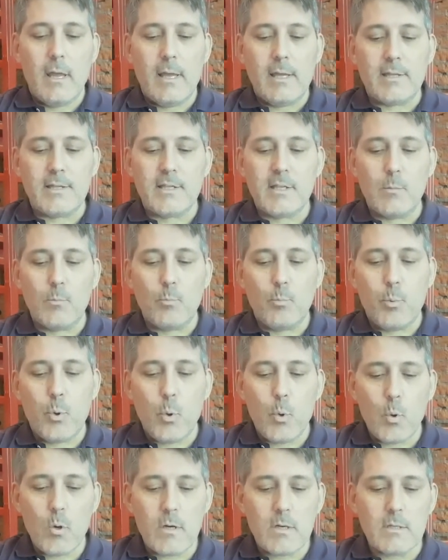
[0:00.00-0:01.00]
It's
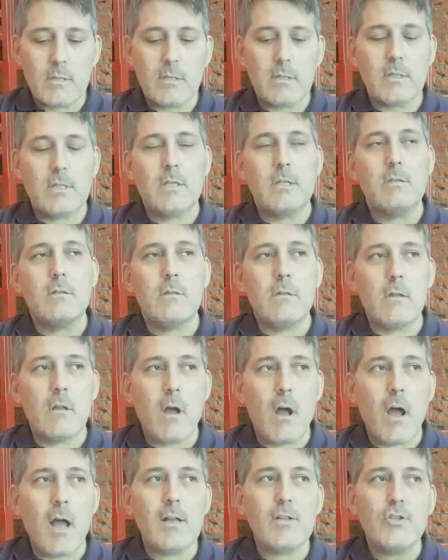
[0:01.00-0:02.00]
important to
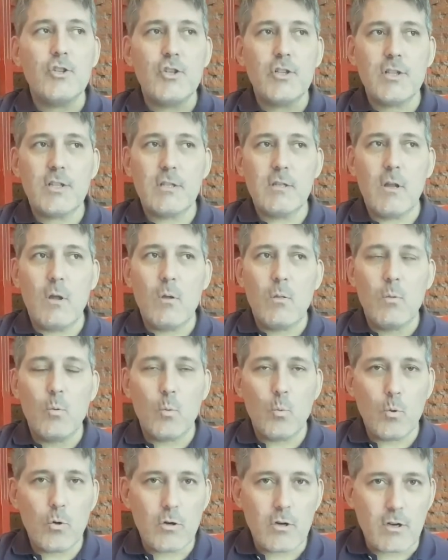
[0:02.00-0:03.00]
not just know the
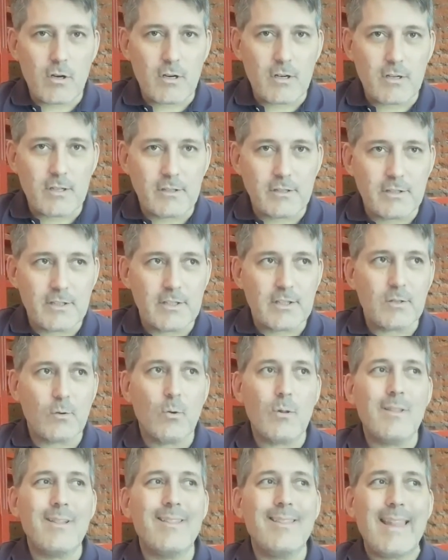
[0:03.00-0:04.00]
words
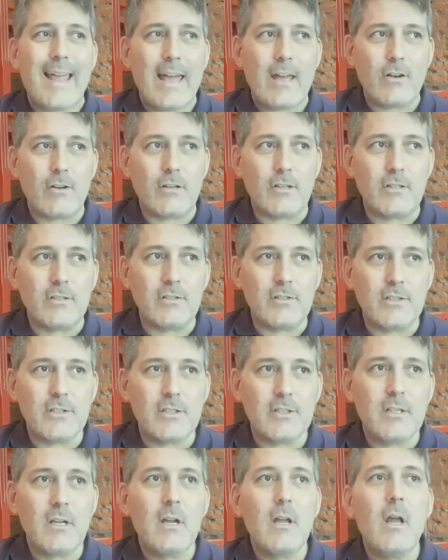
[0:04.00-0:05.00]
or the
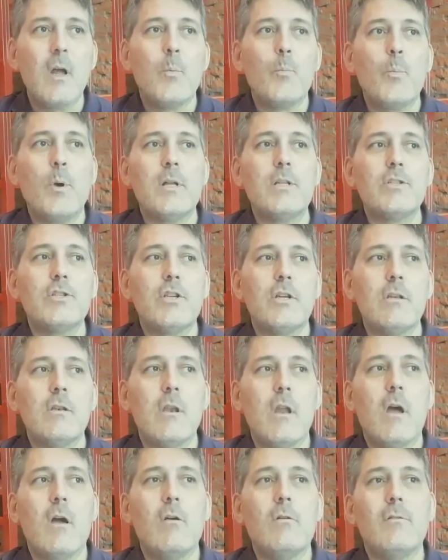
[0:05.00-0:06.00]
letters, but to
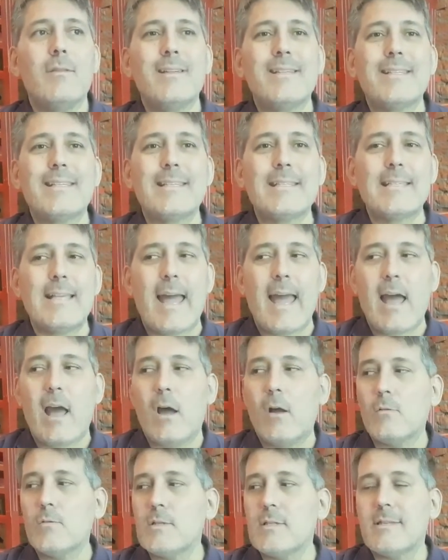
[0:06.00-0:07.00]
know the
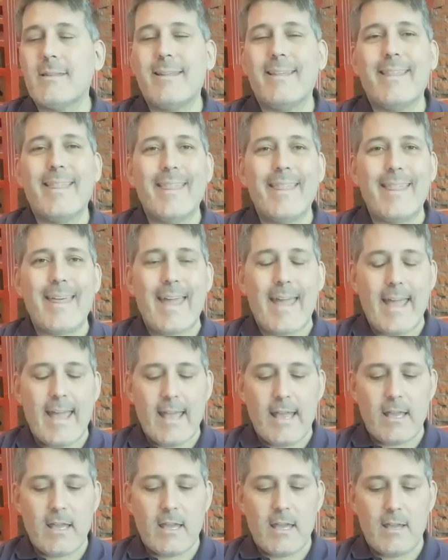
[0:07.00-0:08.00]
sounds that
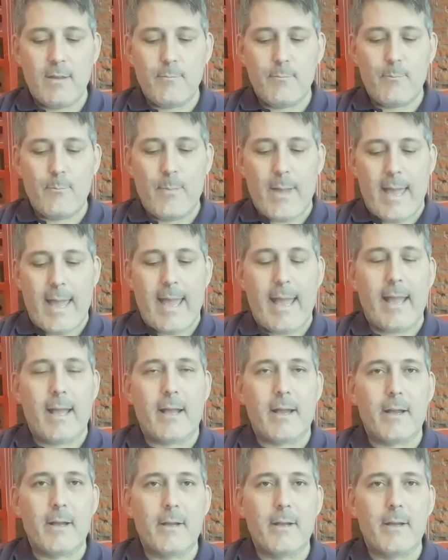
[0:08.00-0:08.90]
they can make.